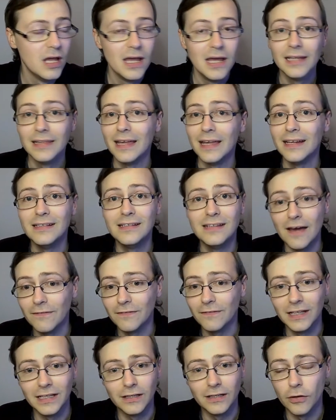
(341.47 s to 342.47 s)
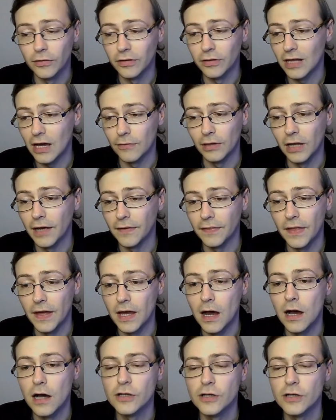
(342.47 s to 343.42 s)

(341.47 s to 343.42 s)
They definitely don't sound like they are.